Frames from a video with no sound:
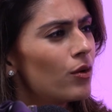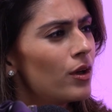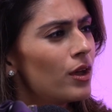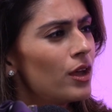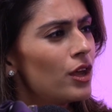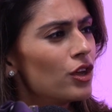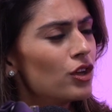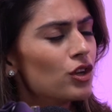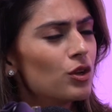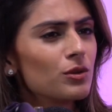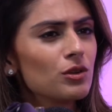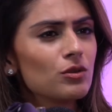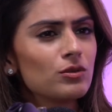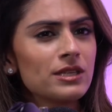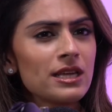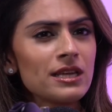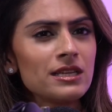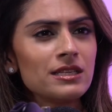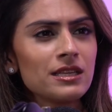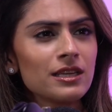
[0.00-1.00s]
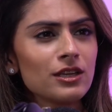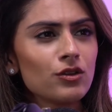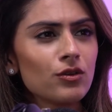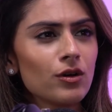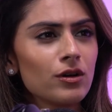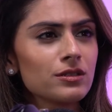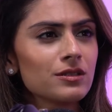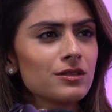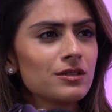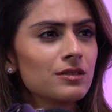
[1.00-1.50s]
Mm. You know, when you're dating and
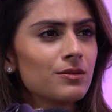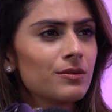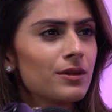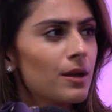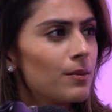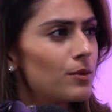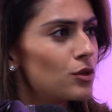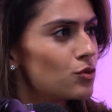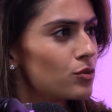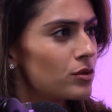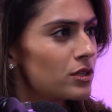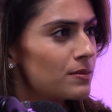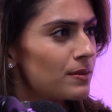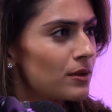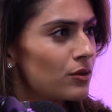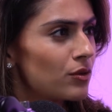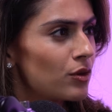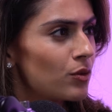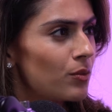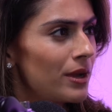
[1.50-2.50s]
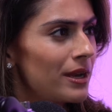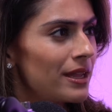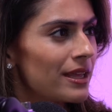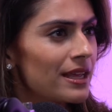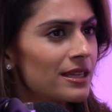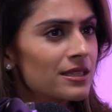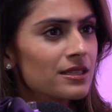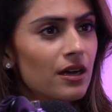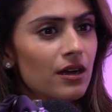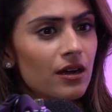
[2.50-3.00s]
you're asking someone how much you want to spend on a wedding,
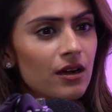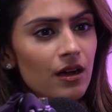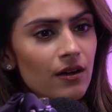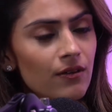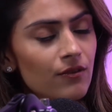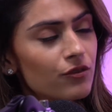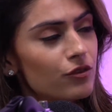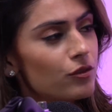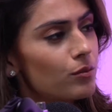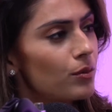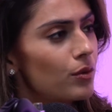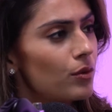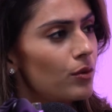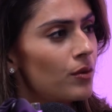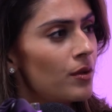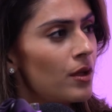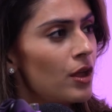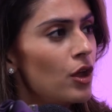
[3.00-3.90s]
it's uncomfortable.